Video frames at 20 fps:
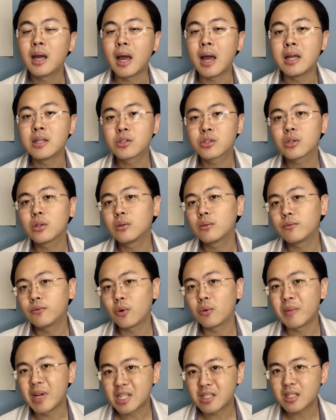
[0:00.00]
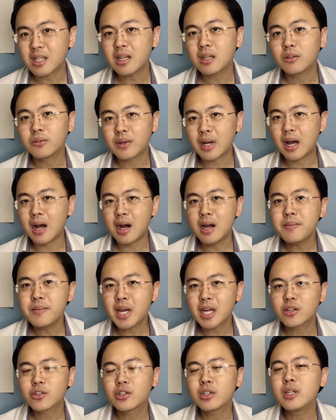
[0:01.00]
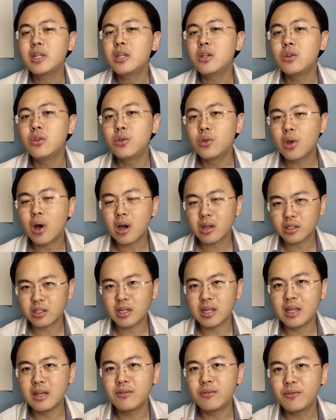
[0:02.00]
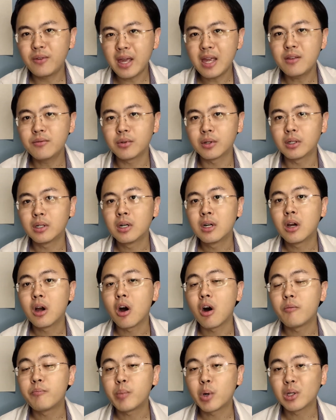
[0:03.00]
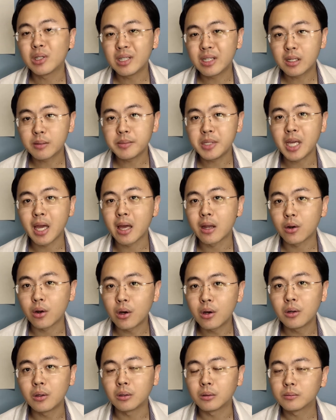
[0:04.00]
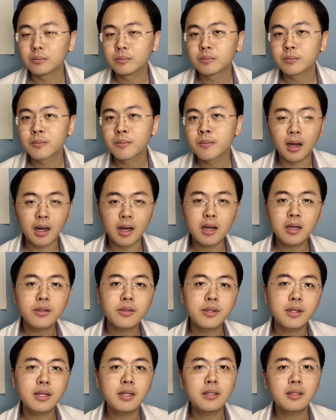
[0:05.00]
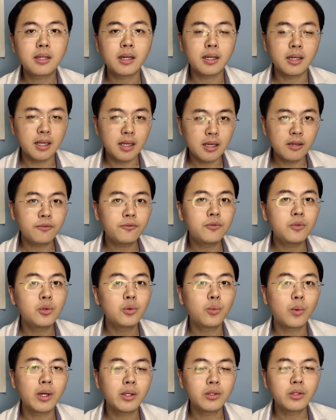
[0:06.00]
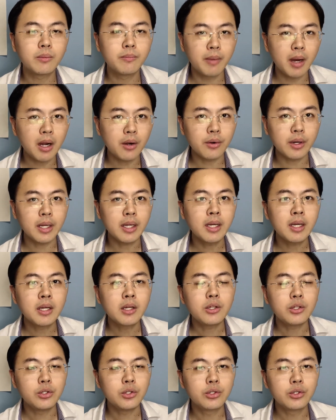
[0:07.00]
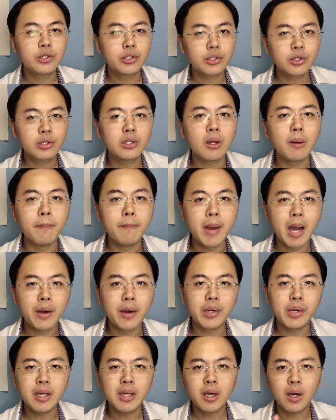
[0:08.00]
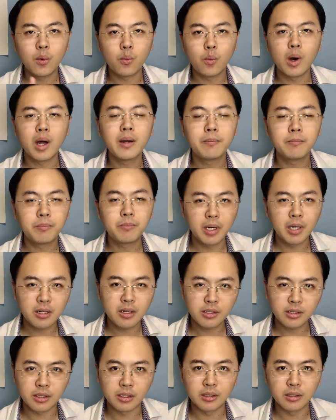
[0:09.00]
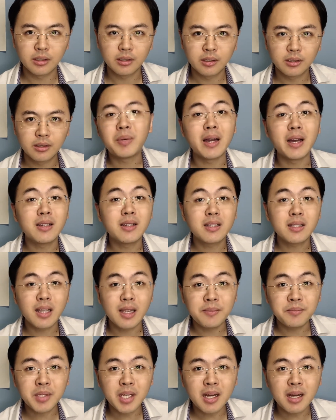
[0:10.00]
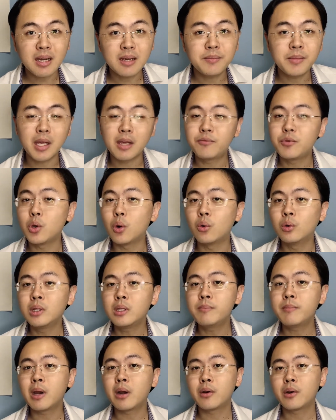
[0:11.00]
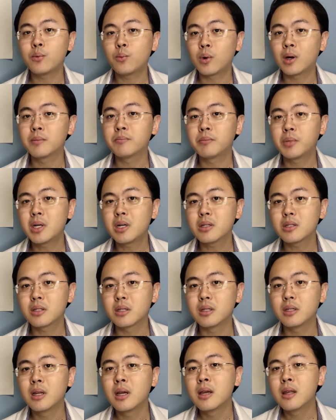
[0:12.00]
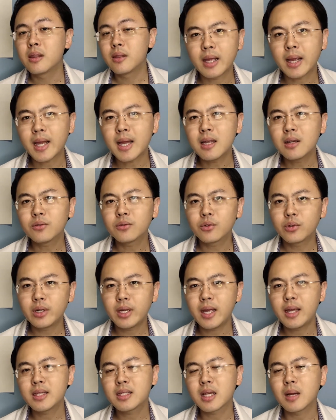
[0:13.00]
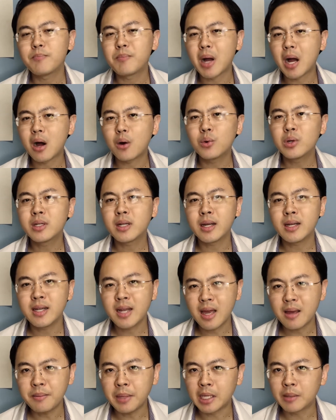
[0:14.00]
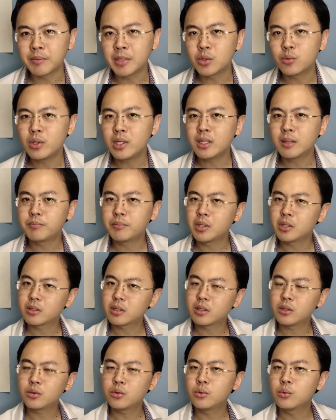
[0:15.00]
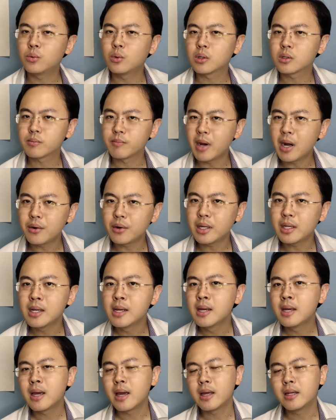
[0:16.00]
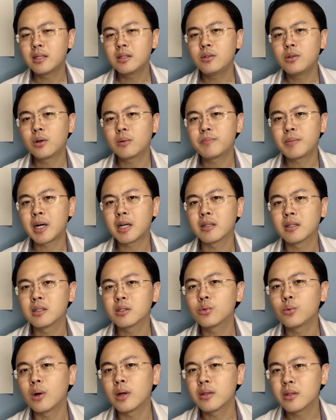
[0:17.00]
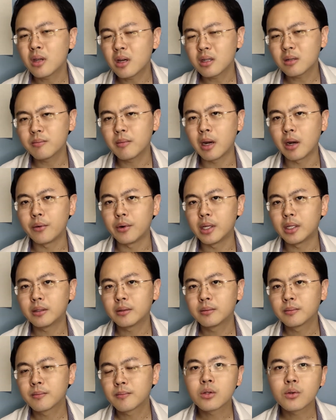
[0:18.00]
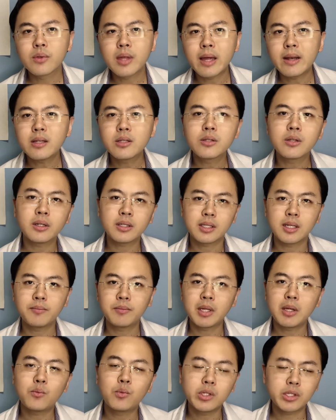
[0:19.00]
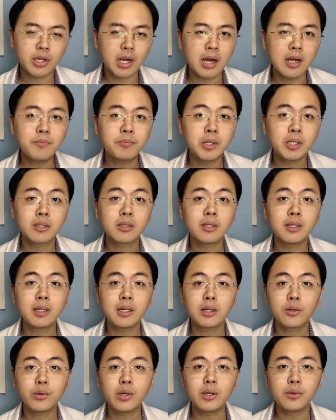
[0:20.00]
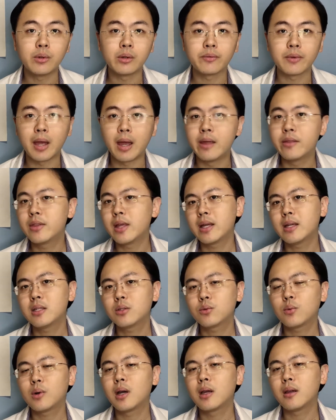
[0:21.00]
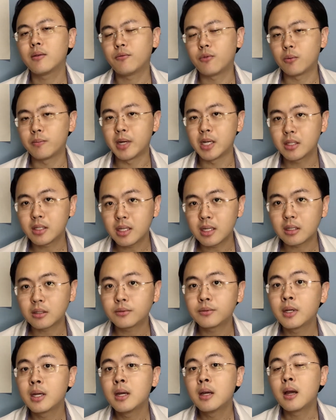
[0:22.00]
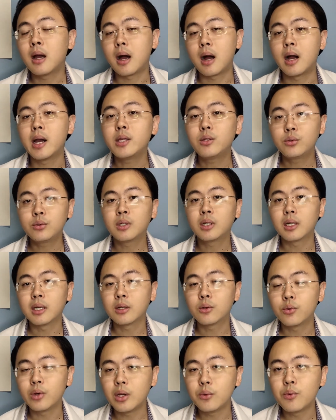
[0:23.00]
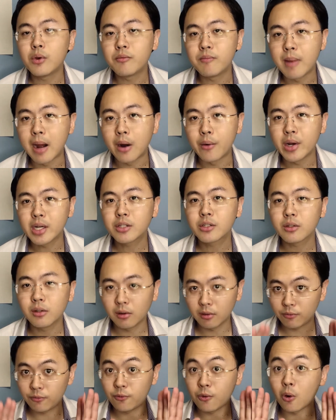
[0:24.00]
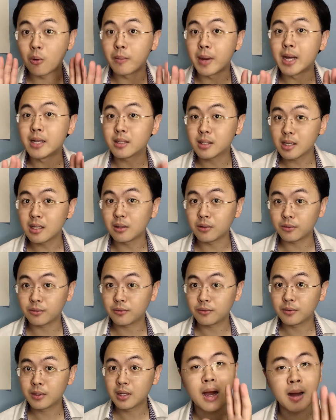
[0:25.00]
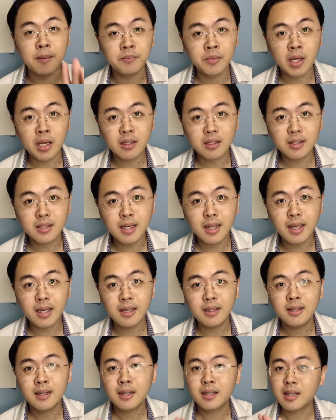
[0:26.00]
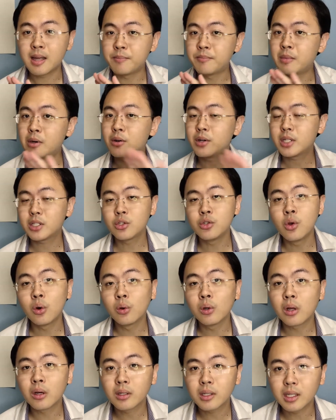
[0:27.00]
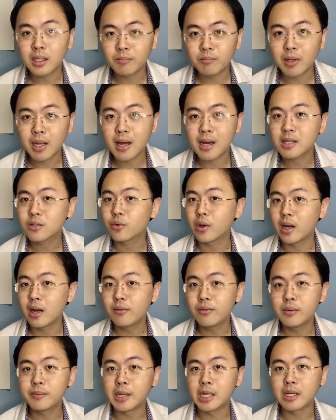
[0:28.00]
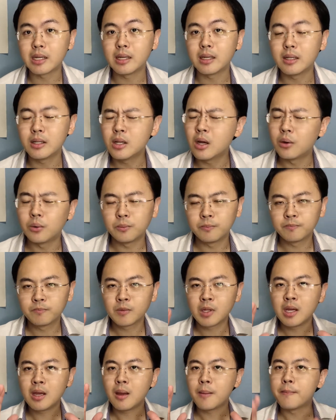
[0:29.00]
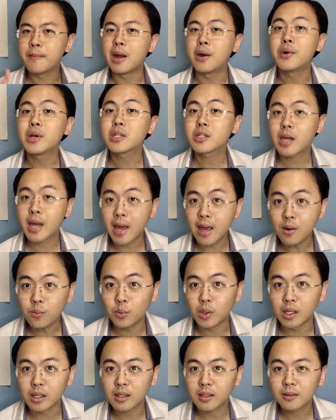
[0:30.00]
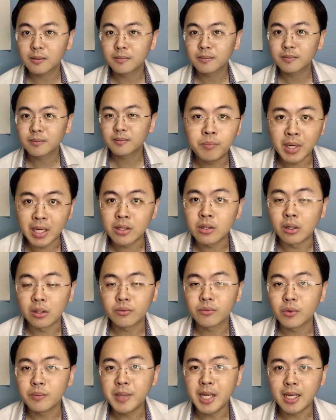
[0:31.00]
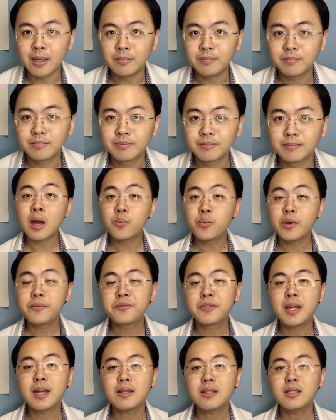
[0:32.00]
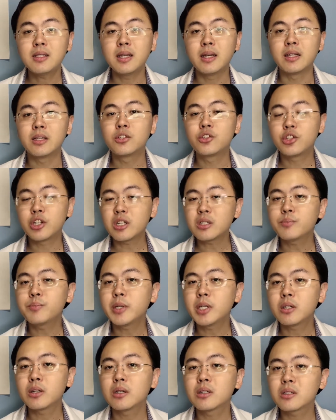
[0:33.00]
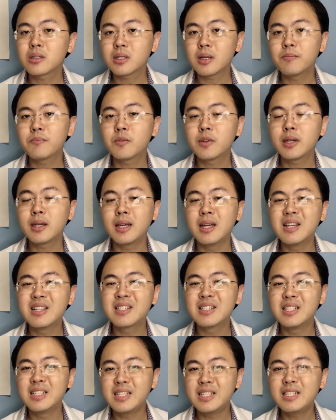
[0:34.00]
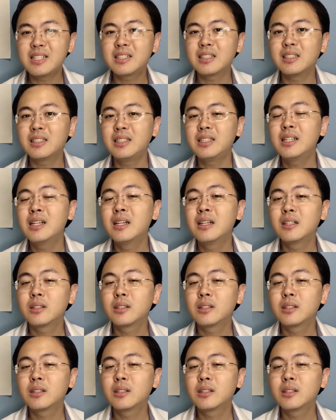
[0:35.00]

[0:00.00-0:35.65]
And so for myself, I'm actually not in favor of polygamy at all. I think that if you want to marry, you should marry one person. But at the same time, if you only marry one person, that kind of creates a power dynamic between the person who was married and your partners who are not married. So that's not something which I personally agree with, and that is why for myself, I do not agree with marriage for myself. I'm not saying that marriage no longer applies for everybody. No, marriage can work, but not for me. And with that said, just because something is legally